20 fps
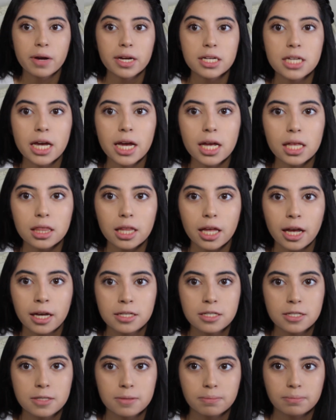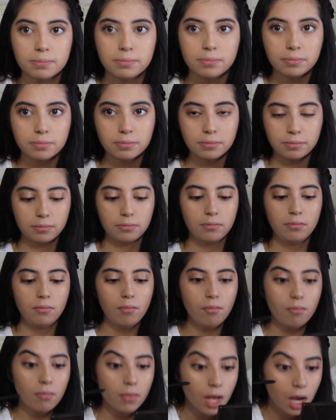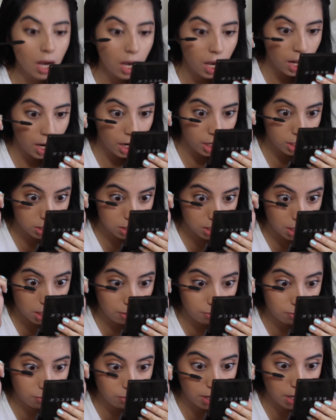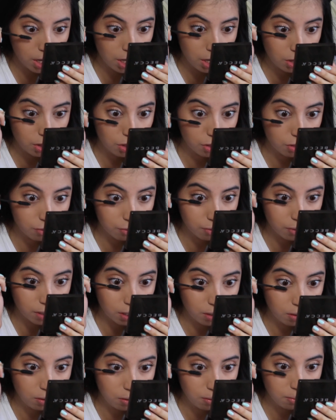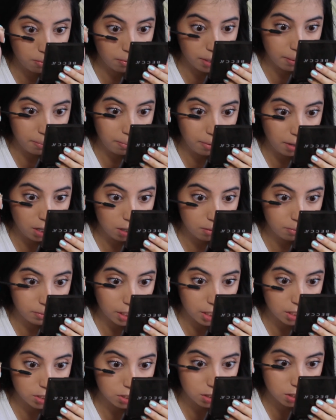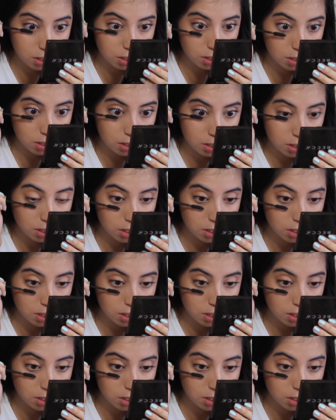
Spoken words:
I take this and I just kind of run it through my bottom lashes.